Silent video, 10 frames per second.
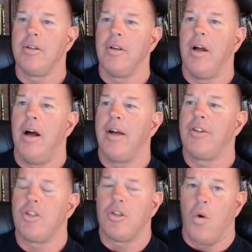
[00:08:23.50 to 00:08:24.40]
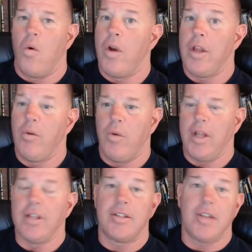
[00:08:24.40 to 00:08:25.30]
of story where you
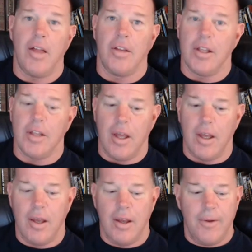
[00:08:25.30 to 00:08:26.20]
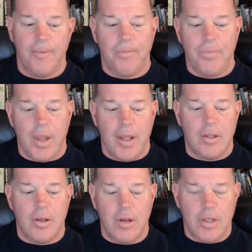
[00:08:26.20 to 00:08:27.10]
can sell anything.
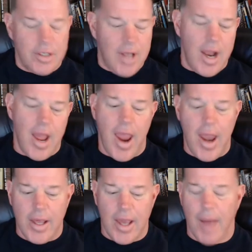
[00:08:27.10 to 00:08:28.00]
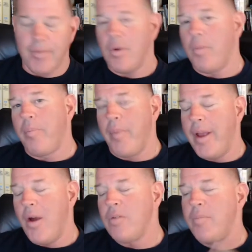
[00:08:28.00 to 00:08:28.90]
So you're just kind of handicapped. So it
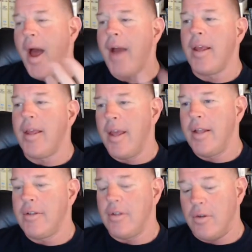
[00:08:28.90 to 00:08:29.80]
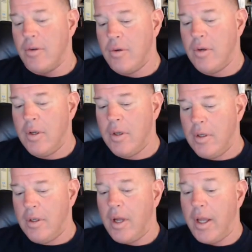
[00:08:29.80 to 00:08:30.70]
goes back again to,
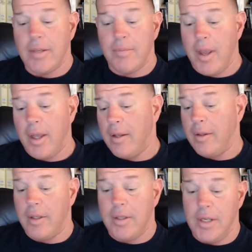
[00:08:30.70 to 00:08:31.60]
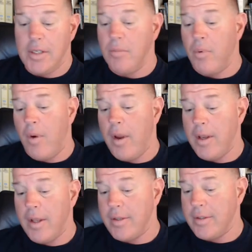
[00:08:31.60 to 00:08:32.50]
I guess, make it a teaching point
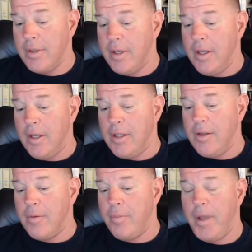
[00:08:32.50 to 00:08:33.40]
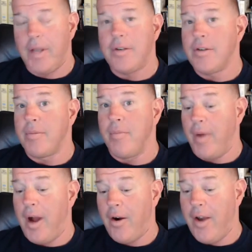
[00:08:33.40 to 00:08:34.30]
is your pictures
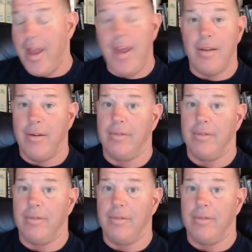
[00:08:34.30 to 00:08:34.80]
are it.